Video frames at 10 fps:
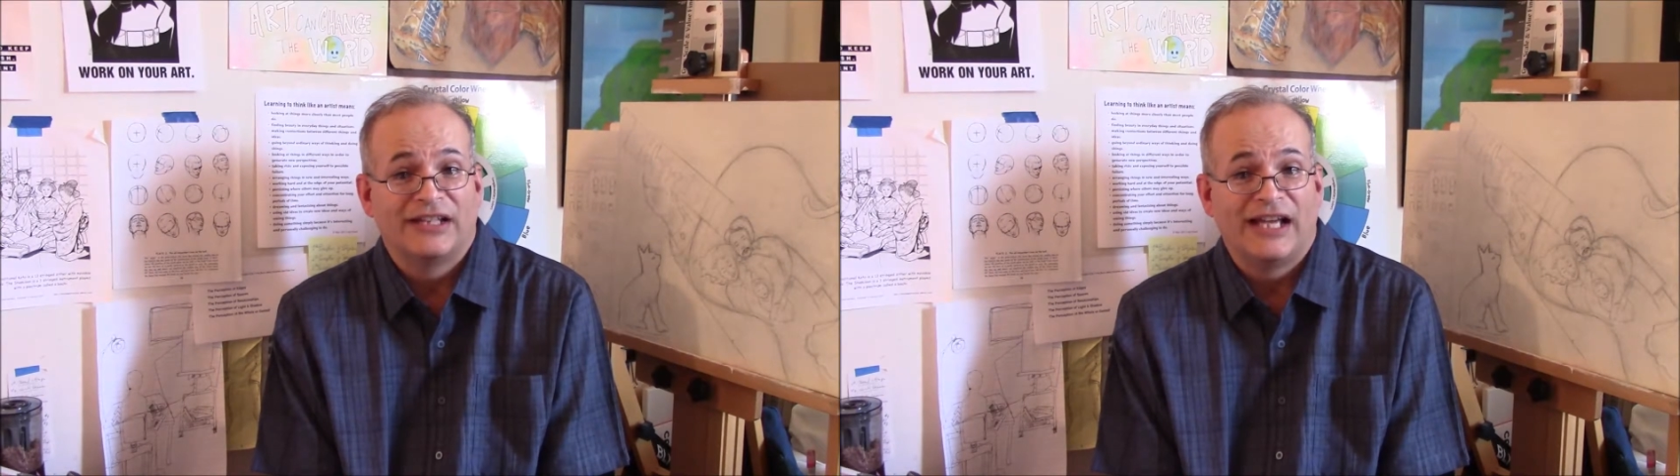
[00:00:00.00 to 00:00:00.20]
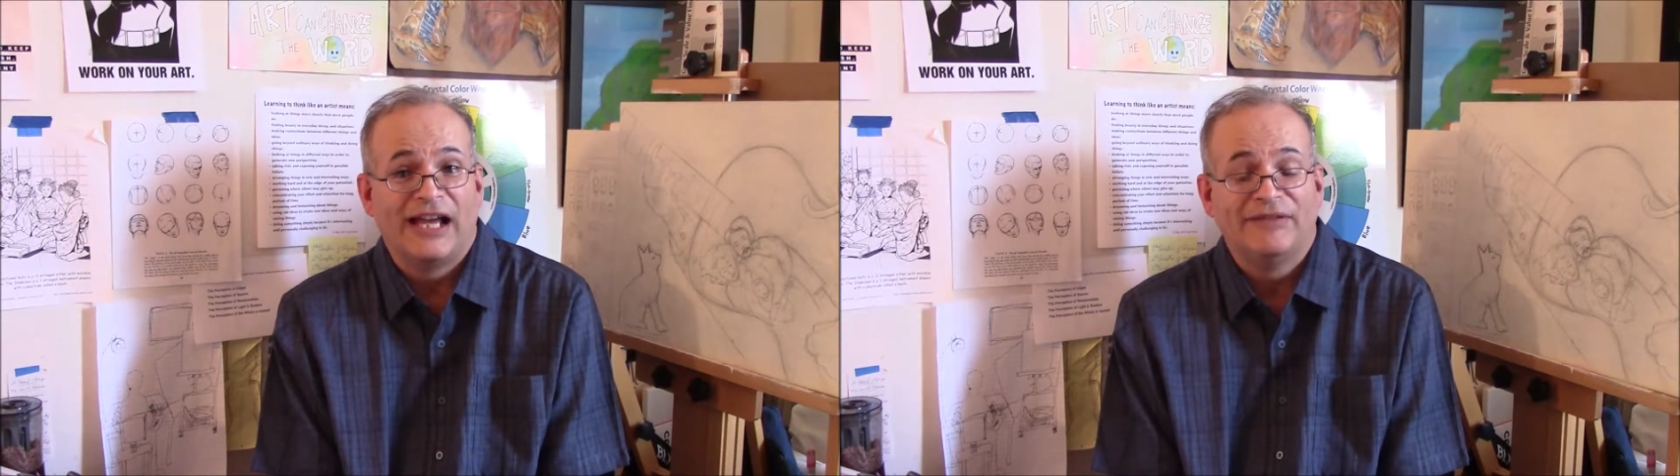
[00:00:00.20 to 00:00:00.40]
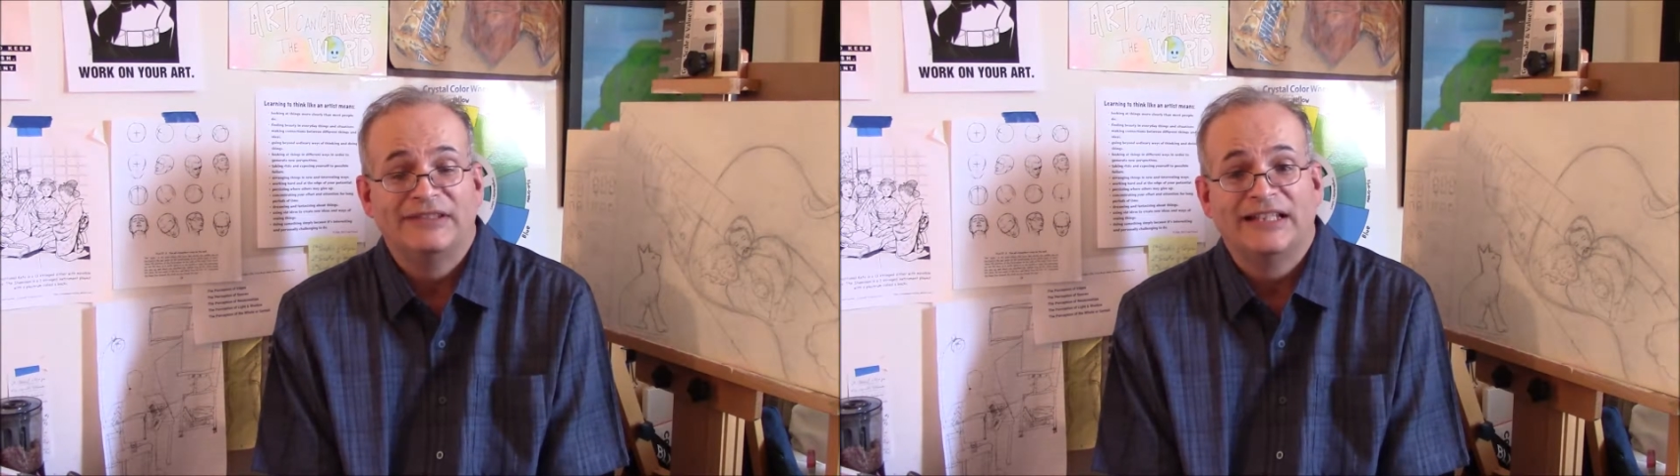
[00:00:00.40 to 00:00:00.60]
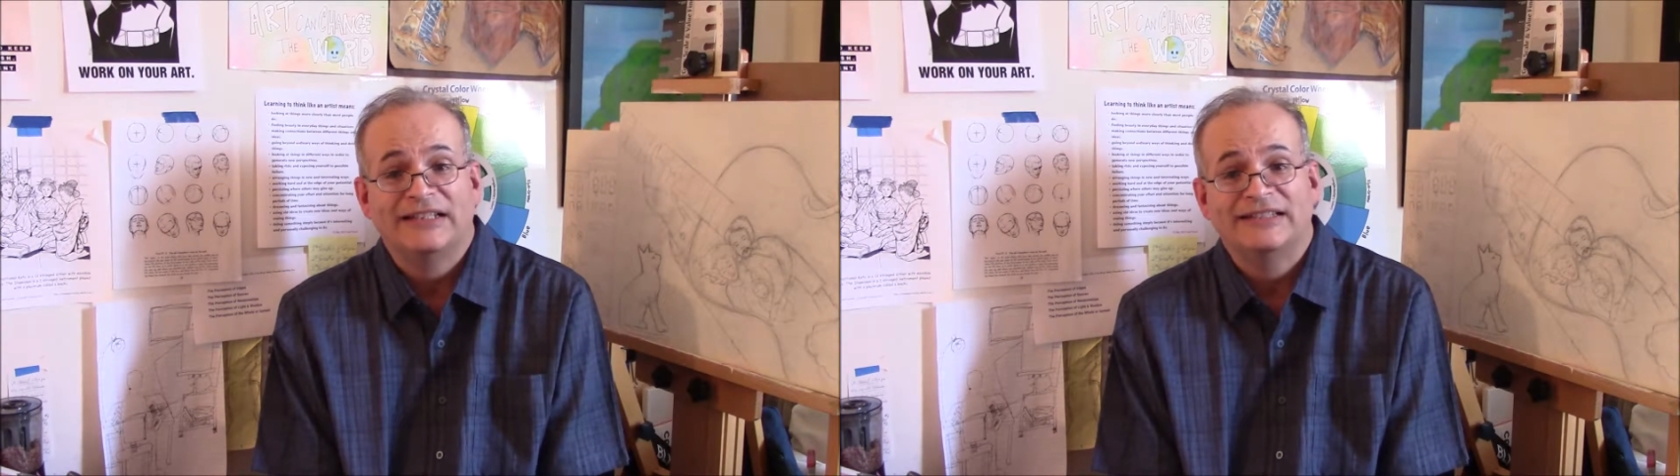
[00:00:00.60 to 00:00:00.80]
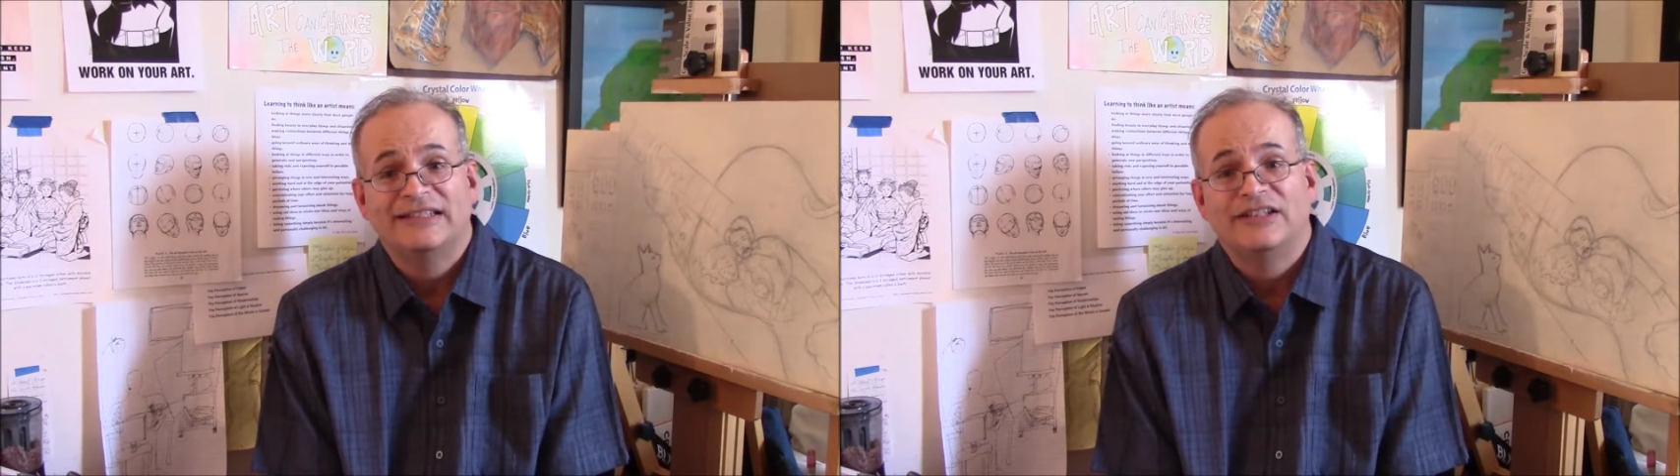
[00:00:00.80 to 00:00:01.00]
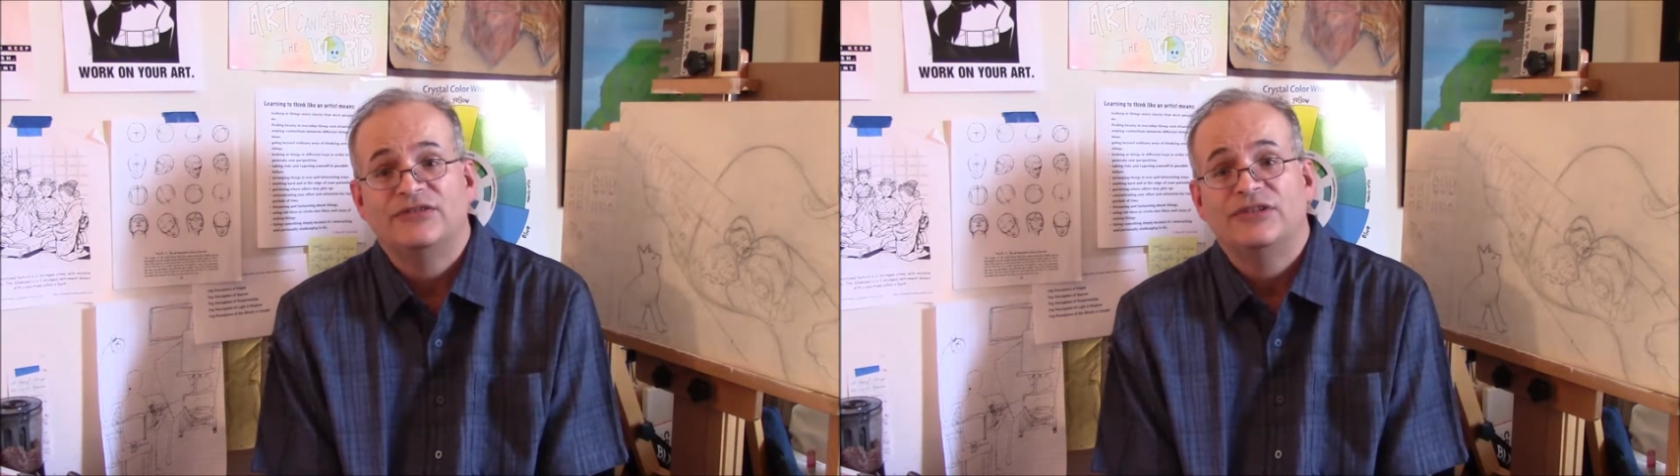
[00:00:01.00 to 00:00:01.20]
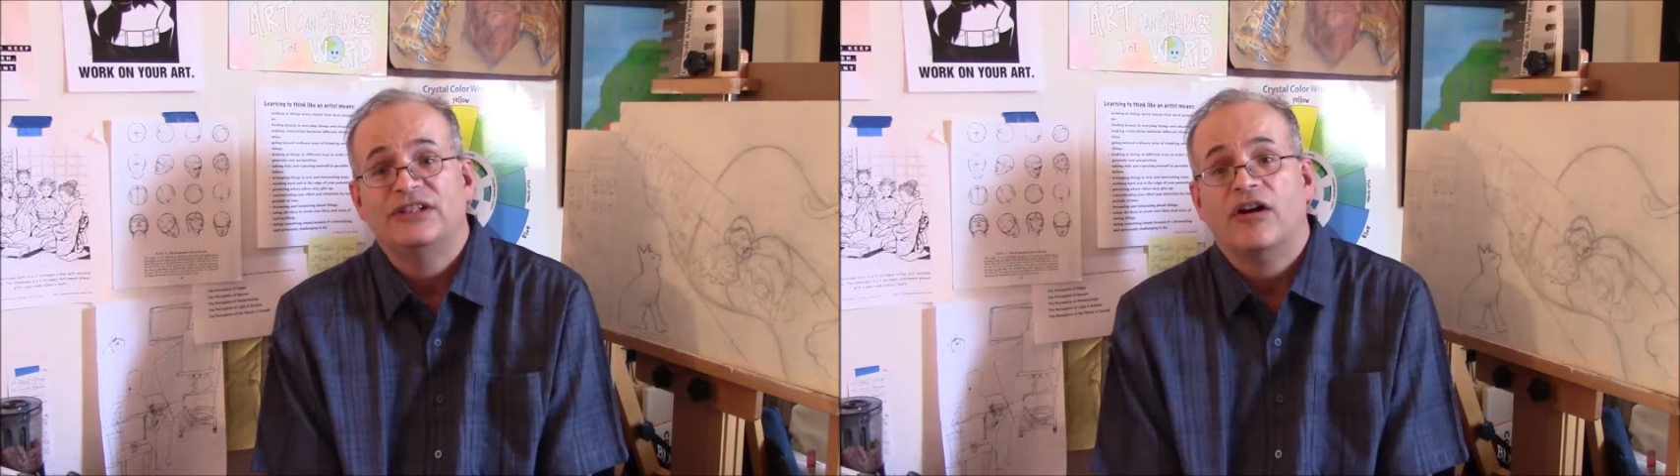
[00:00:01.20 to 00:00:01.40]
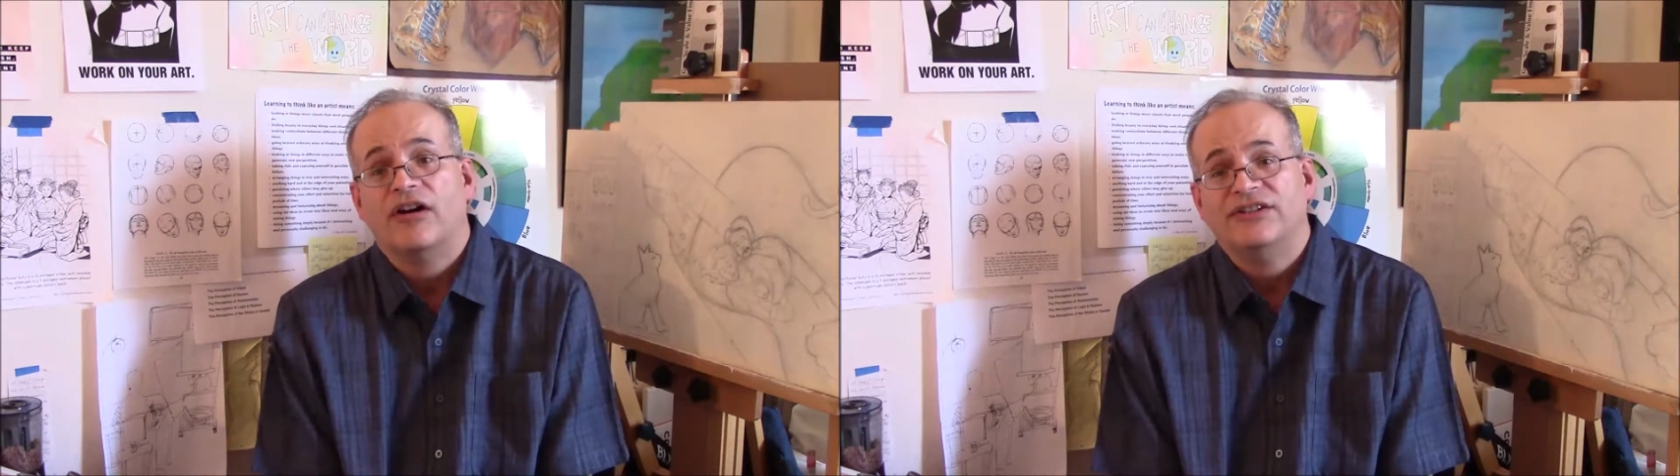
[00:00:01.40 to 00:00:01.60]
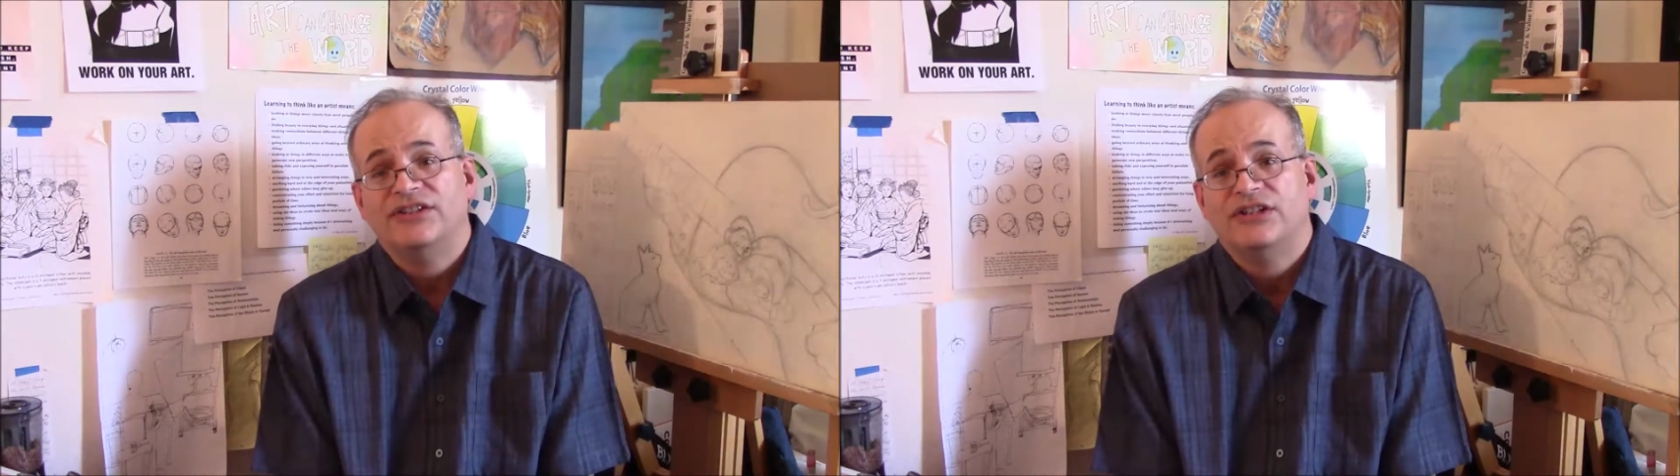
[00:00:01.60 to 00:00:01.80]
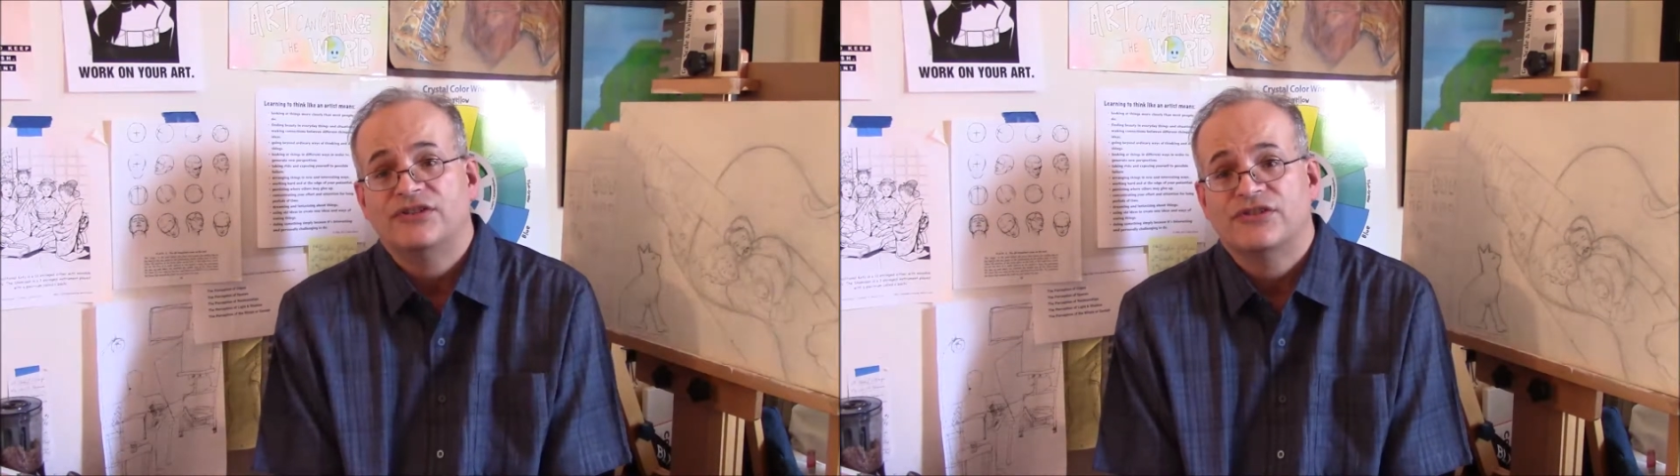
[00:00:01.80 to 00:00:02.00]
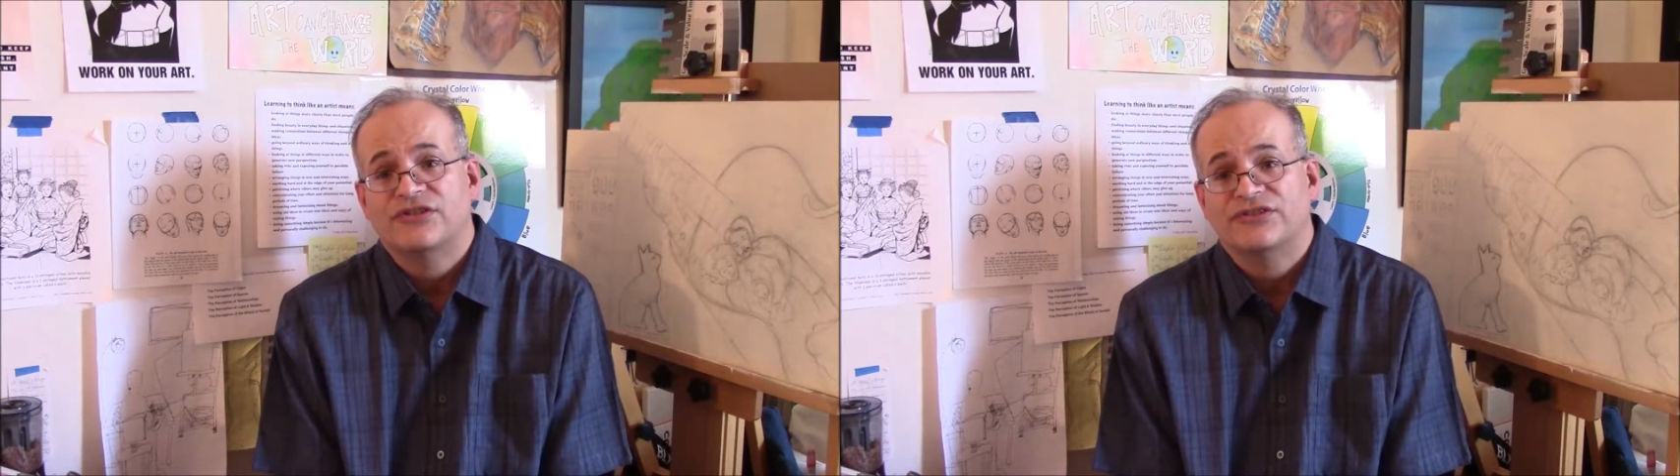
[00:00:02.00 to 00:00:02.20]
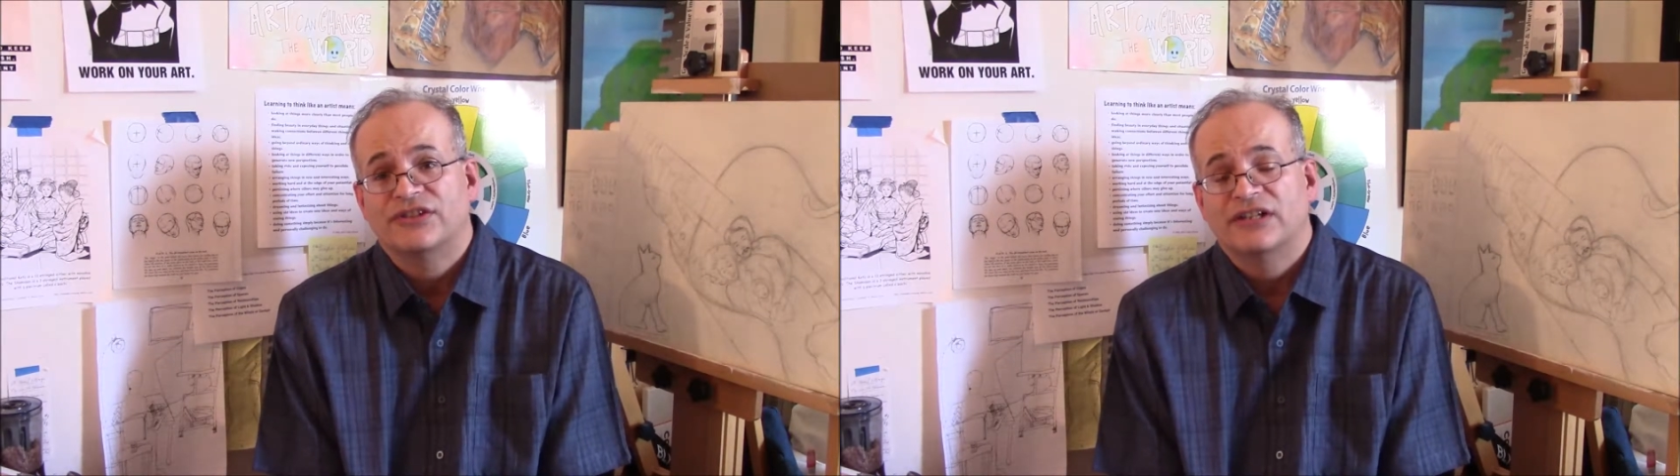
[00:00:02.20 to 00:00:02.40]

have a tendency to treat art teachers